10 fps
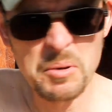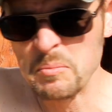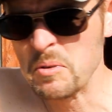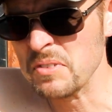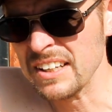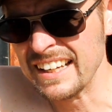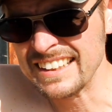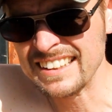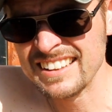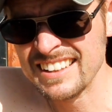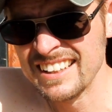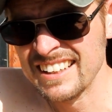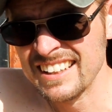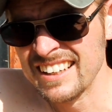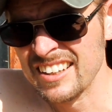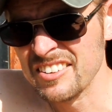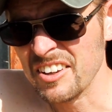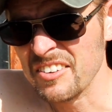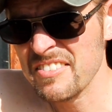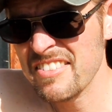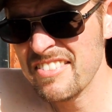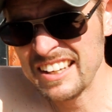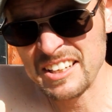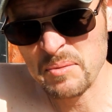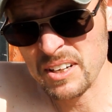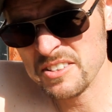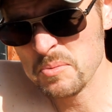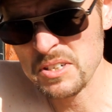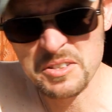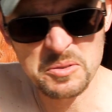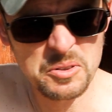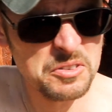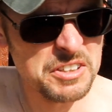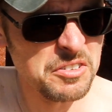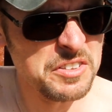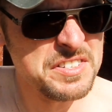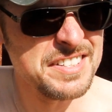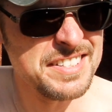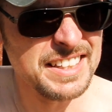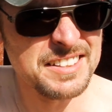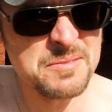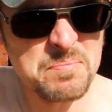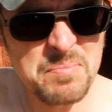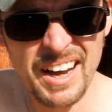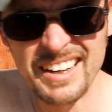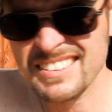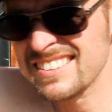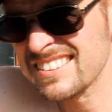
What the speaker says: bottom of the lake, so I'm thinking about switching all 3 rods to zigs, but